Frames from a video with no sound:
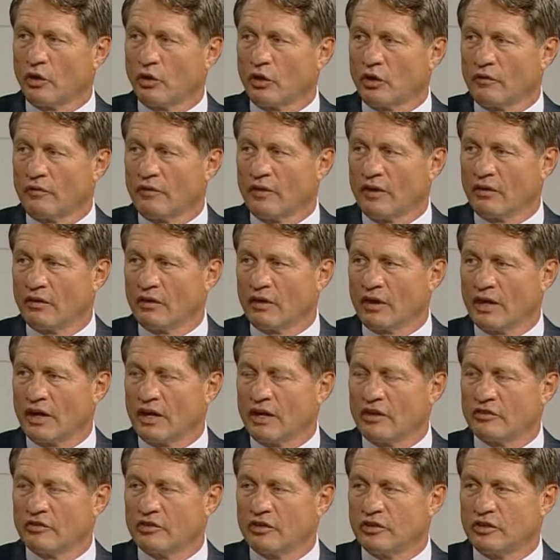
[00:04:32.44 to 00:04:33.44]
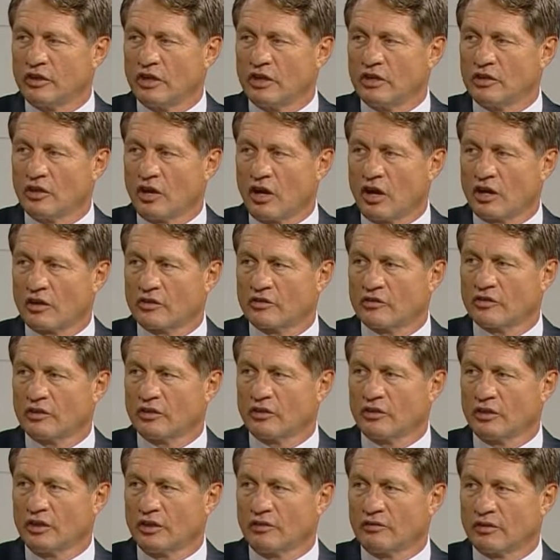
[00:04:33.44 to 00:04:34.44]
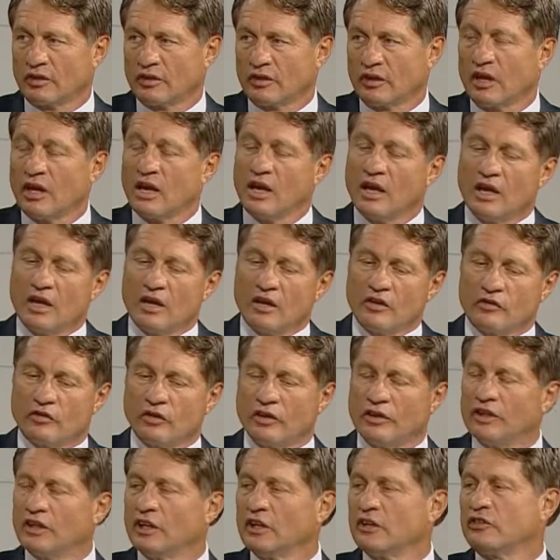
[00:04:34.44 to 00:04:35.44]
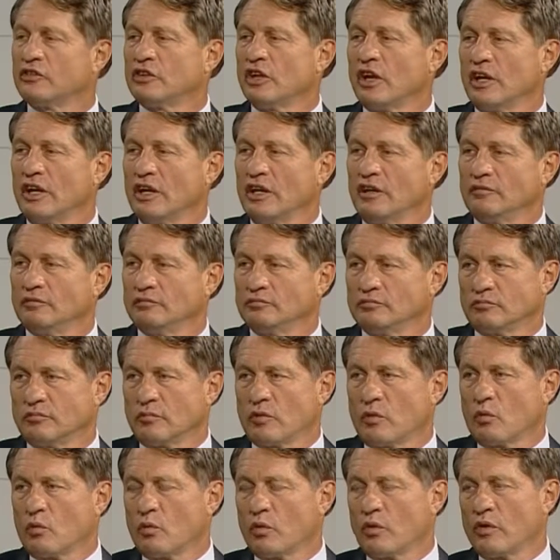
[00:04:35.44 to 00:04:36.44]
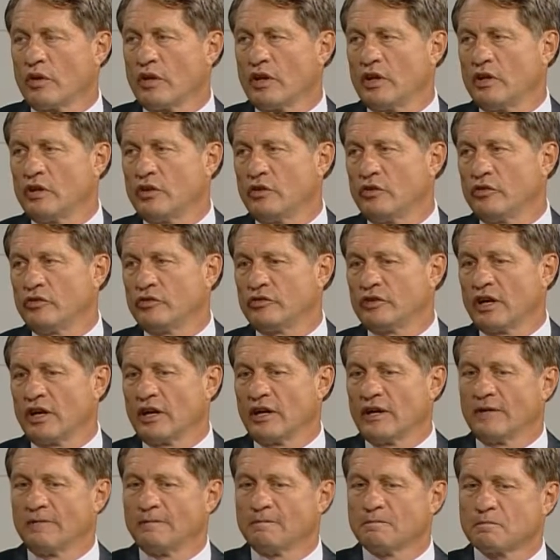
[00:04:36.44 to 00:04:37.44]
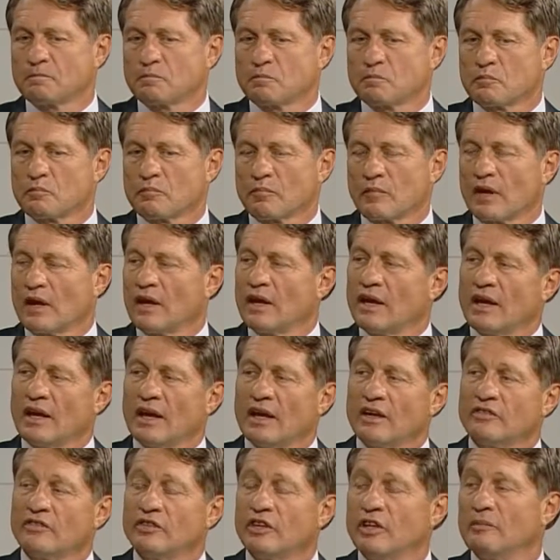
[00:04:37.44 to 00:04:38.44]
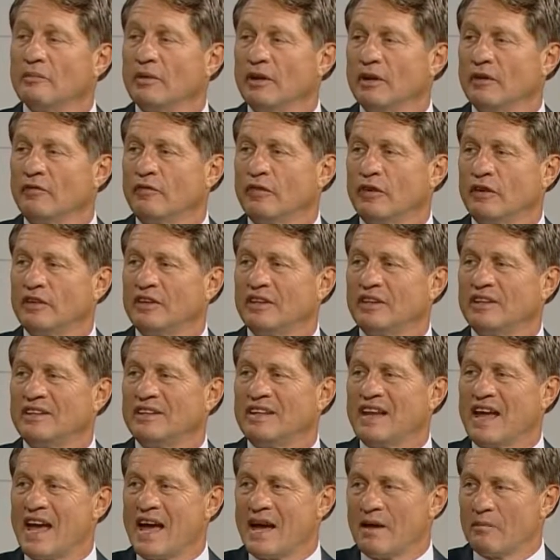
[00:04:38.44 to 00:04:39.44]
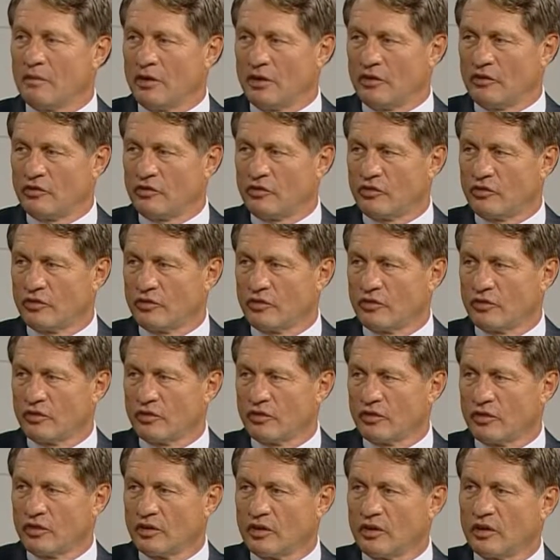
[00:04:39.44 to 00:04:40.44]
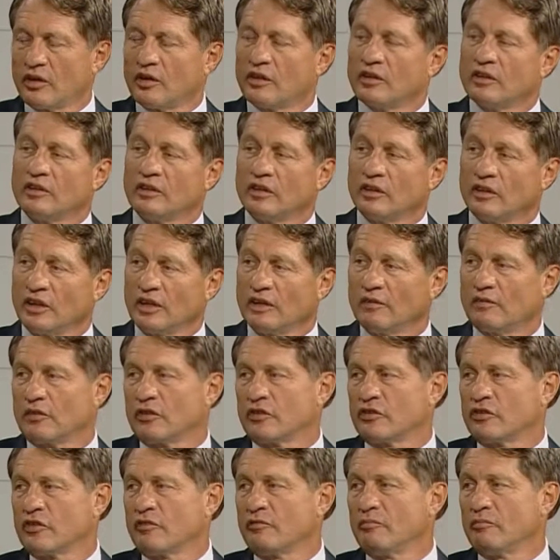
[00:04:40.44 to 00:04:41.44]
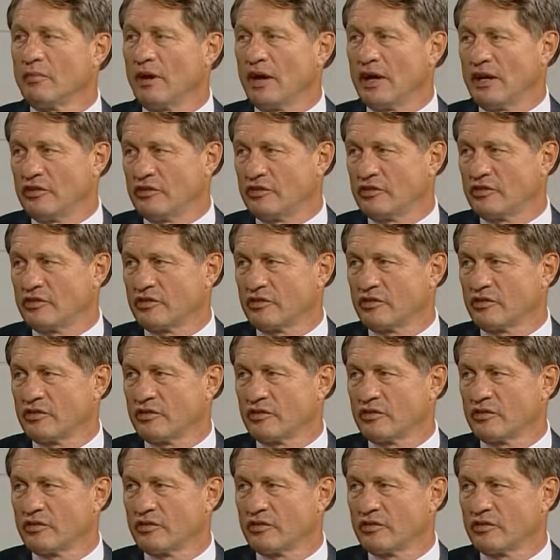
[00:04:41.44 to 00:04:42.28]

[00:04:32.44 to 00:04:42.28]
Oleifera is to detox the liver. So they did a study where they used acetaminophen to damage the livers of mice.